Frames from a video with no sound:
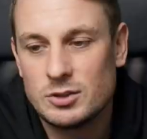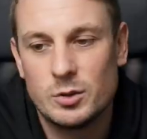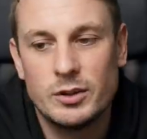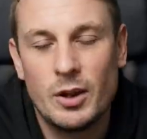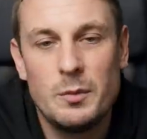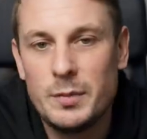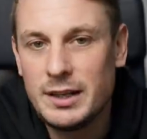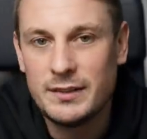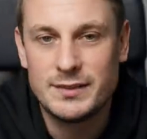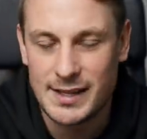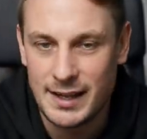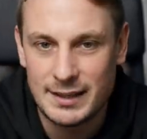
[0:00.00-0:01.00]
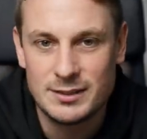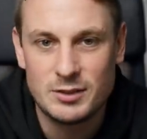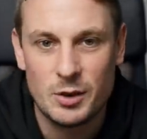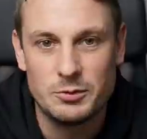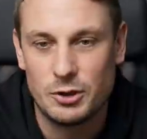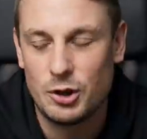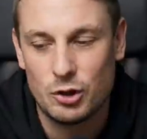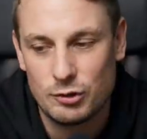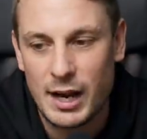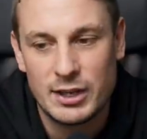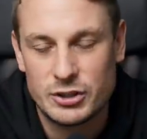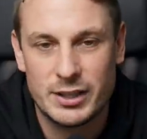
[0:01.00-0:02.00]
So I don't believe tech is going to
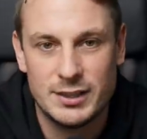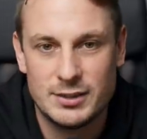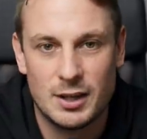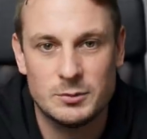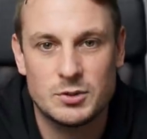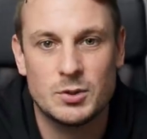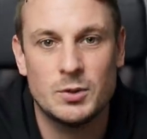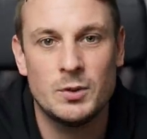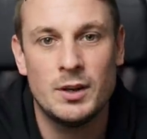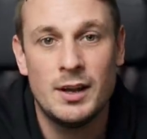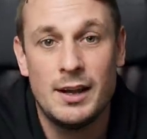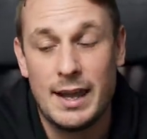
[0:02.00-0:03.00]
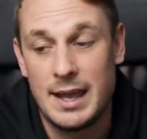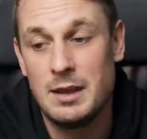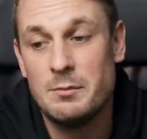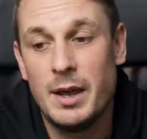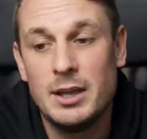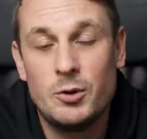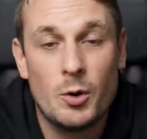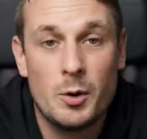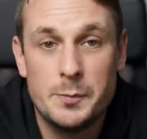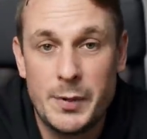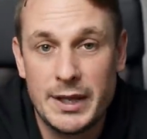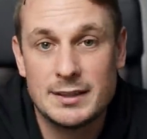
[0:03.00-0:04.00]
crash anytime soon. It may grow
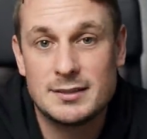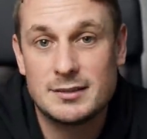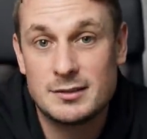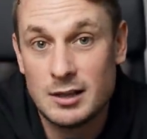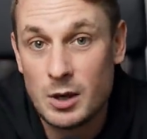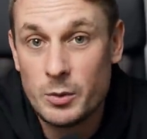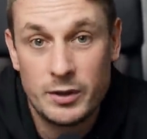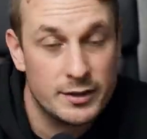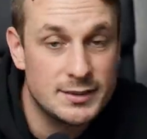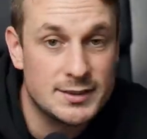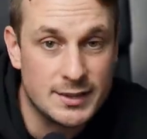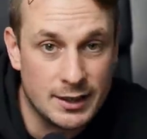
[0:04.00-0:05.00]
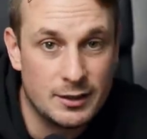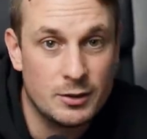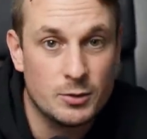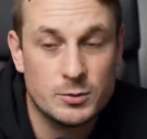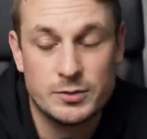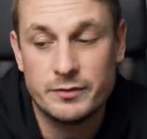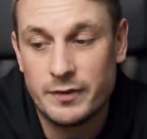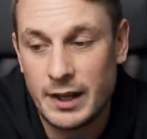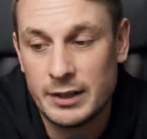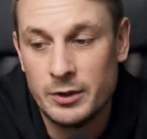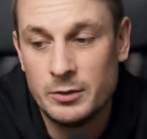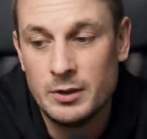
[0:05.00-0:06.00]
a bit slower than cyclicals and
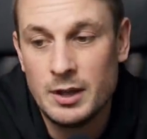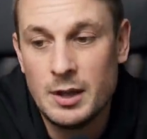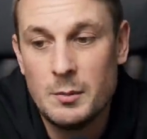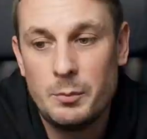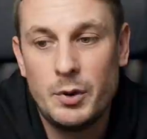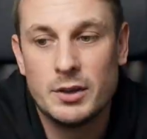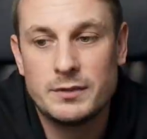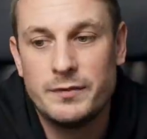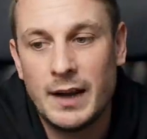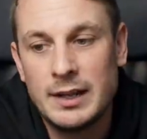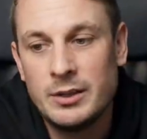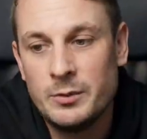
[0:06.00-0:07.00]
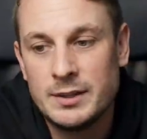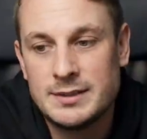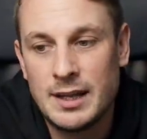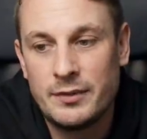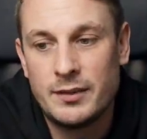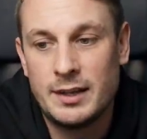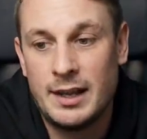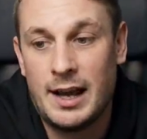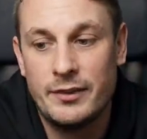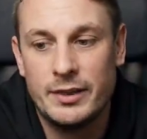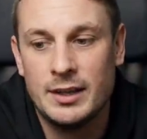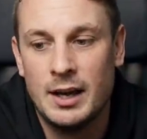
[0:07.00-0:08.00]
value, but value is definitely
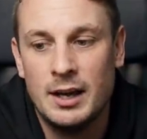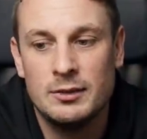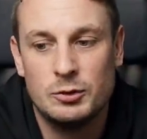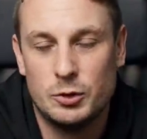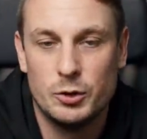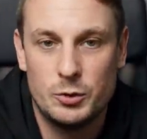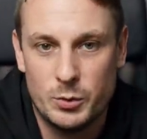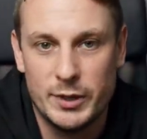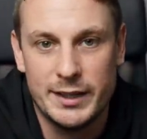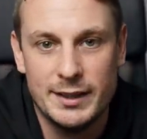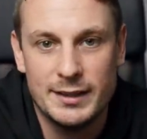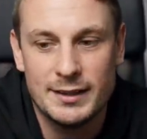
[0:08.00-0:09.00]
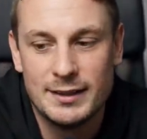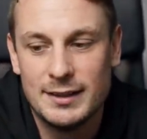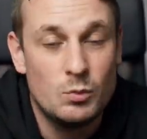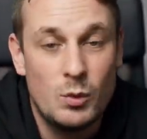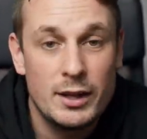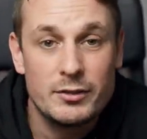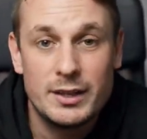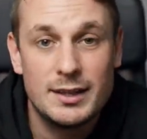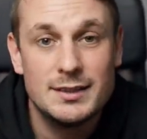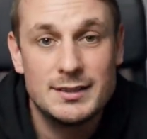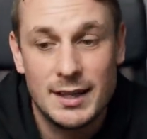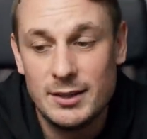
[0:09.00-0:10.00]
having a good week. Whether it
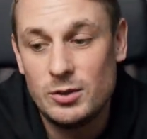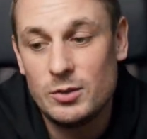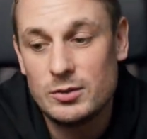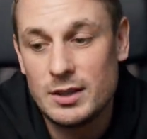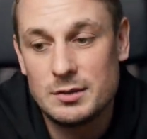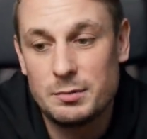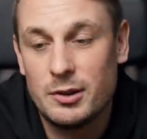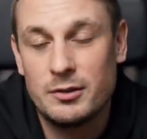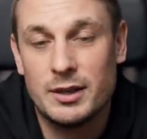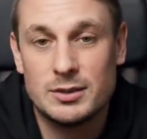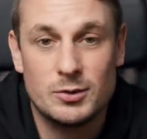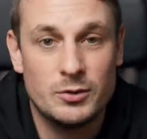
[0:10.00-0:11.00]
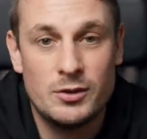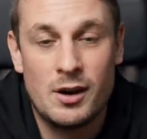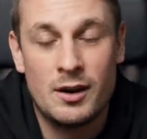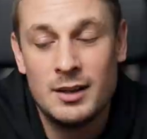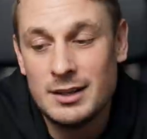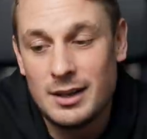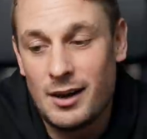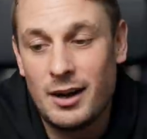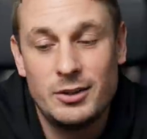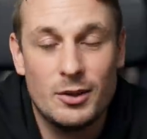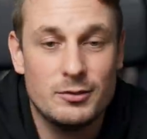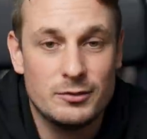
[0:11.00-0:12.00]
continues this progress or not,
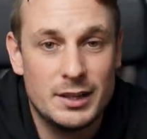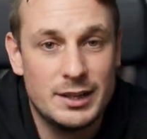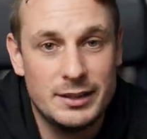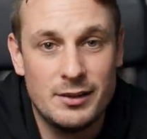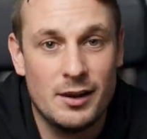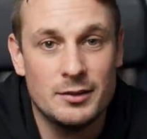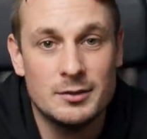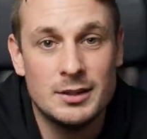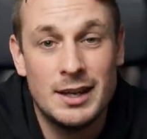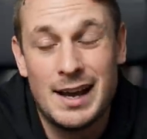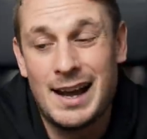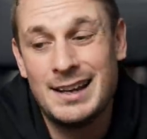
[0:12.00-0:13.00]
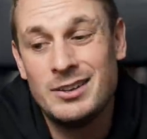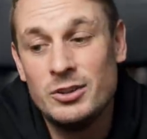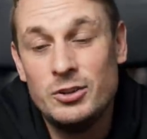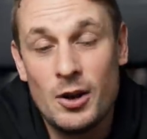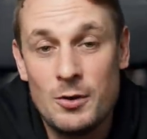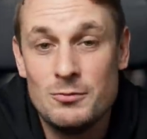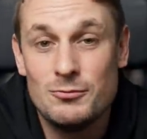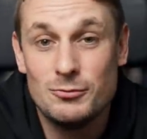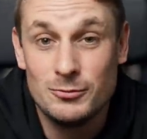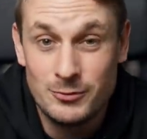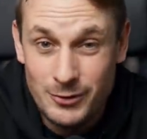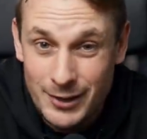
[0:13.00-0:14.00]
I don't really know. And I don't
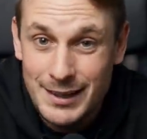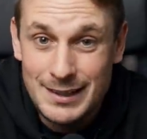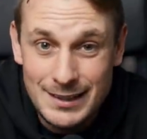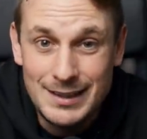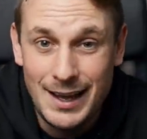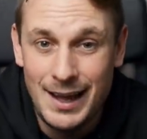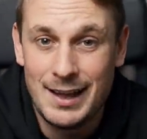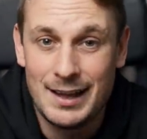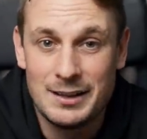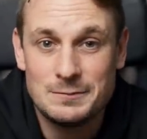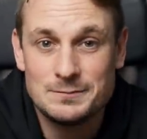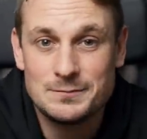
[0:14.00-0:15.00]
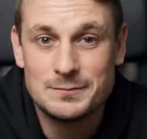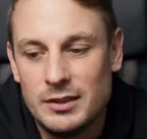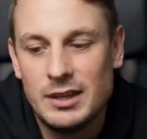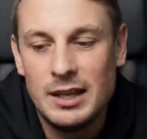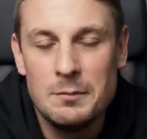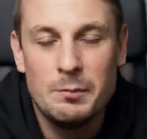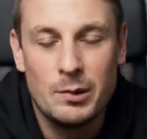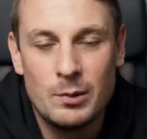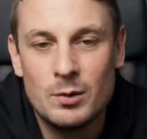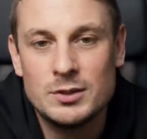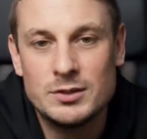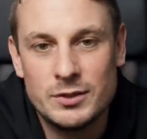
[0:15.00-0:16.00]
really care. The
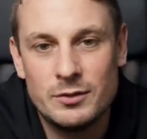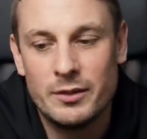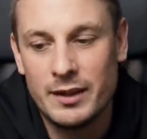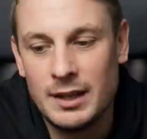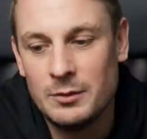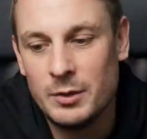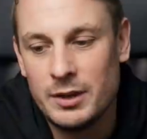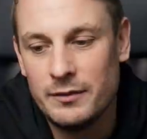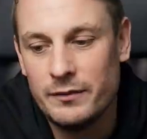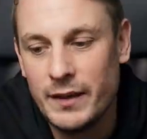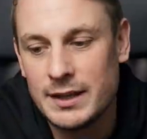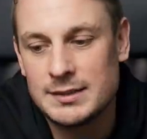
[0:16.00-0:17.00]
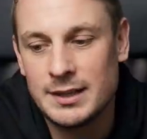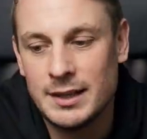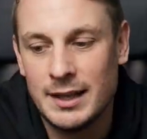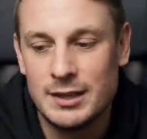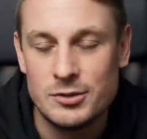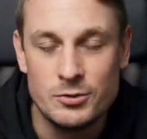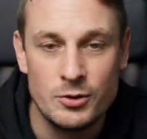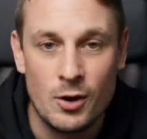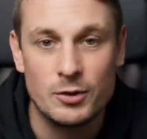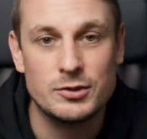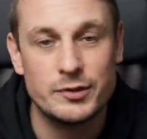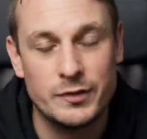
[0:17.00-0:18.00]
important thing with investing is
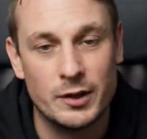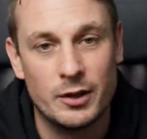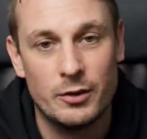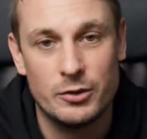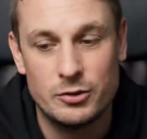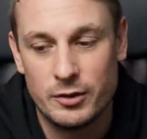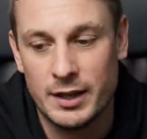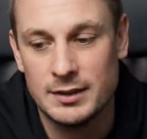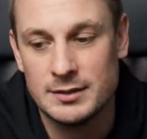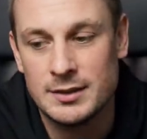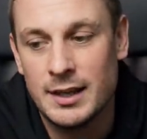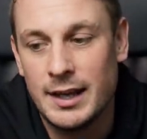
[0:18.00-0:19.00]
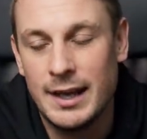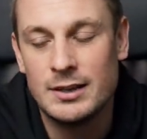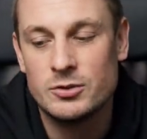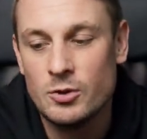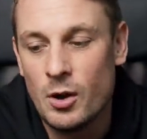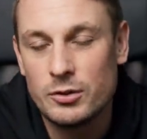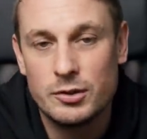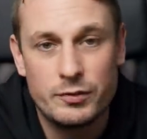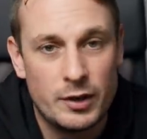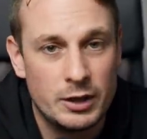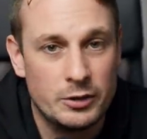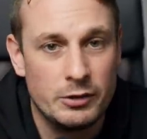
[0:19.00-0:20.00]
not to follow the trends. It's not to
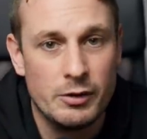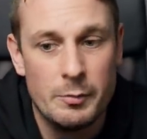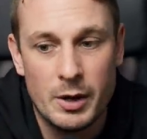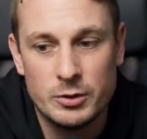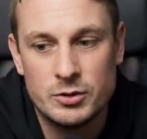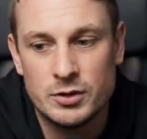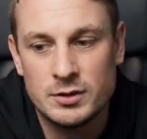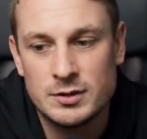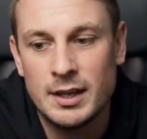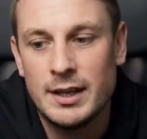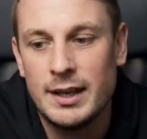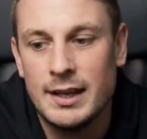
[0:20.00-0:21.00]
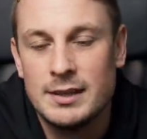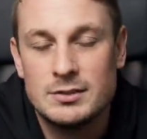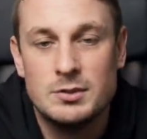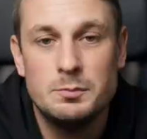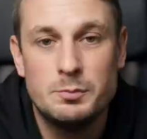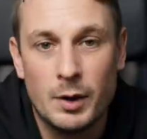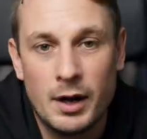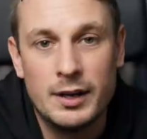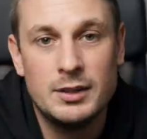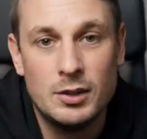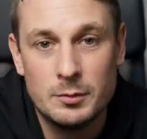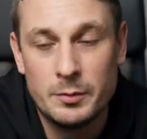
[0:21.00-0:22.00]
follow your emotions. It's to
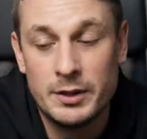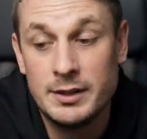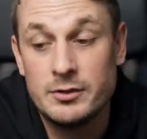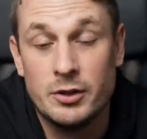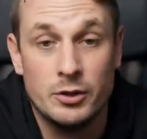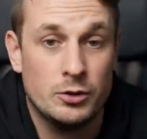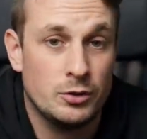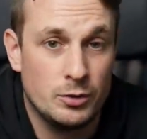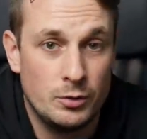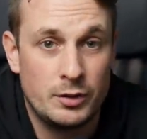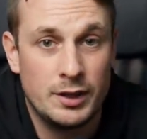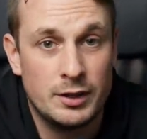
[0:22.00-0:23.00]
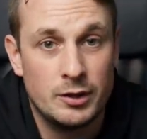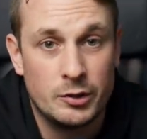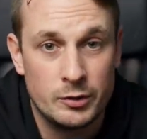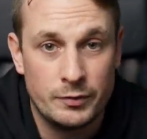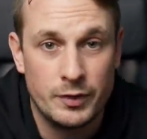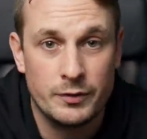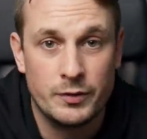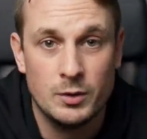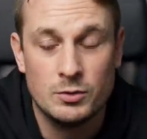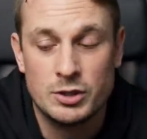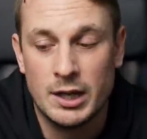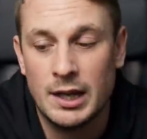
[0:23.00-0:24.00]
buy companies that you think are good for the
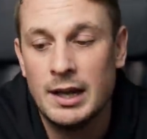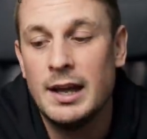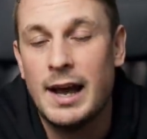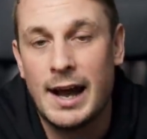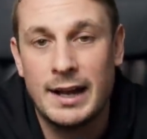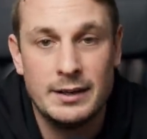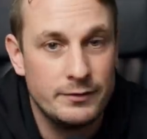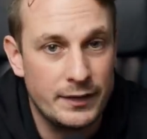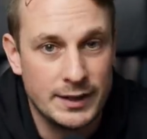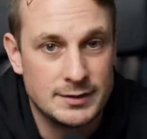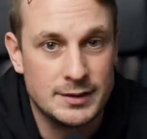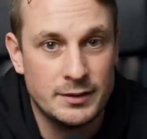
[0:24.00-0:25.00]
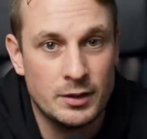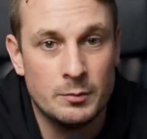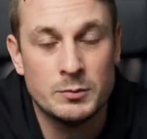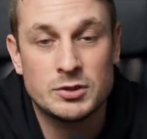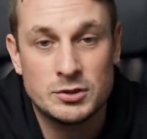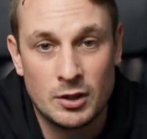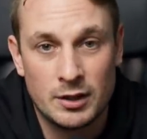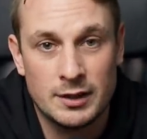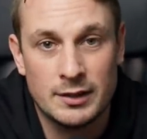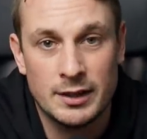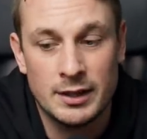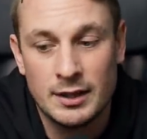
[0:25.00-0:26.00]
future and invest in them
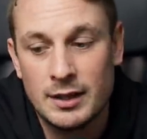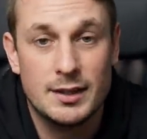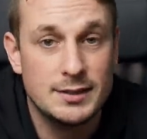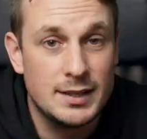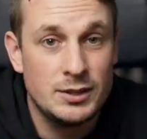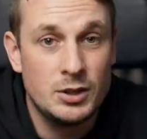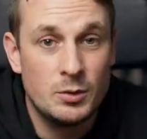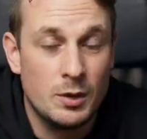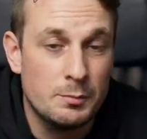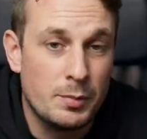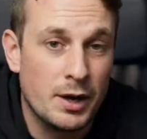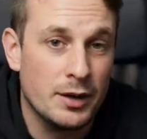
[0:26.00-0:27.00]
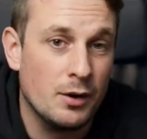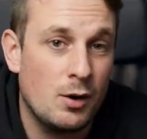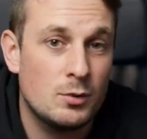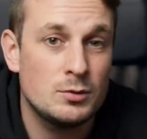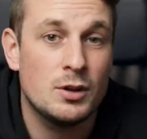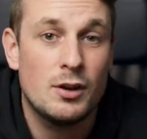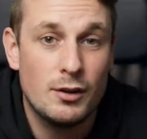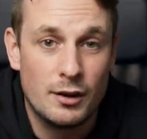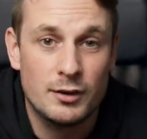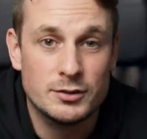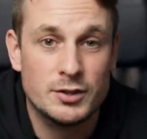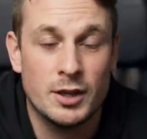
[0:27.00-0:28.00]
solidly. Continue and buy and hold
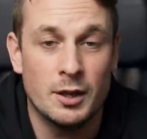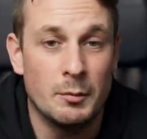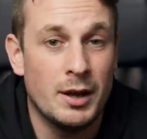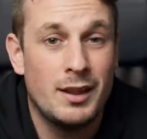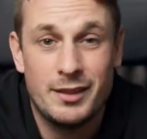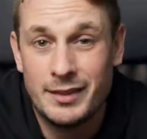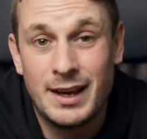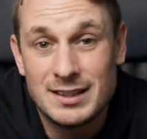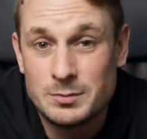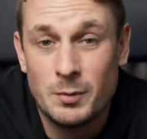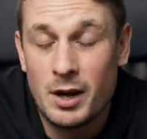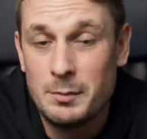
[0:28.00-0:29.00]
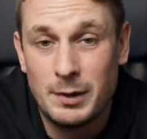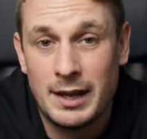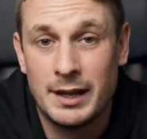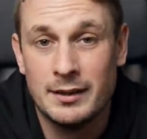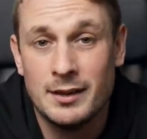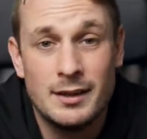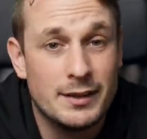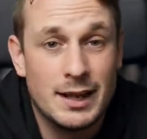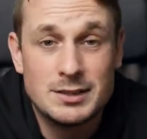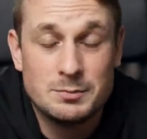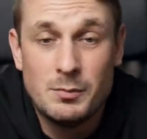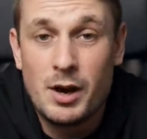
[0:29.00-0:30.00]
long term. That's my plan.
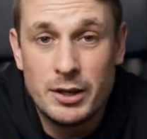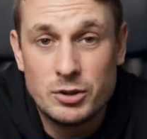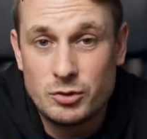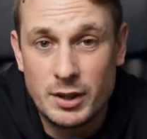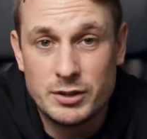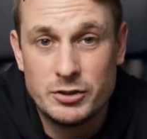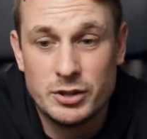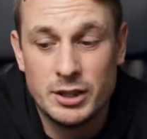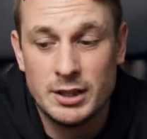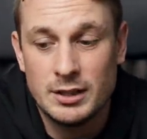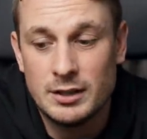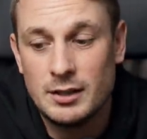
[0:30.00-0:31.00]
That's my strategy.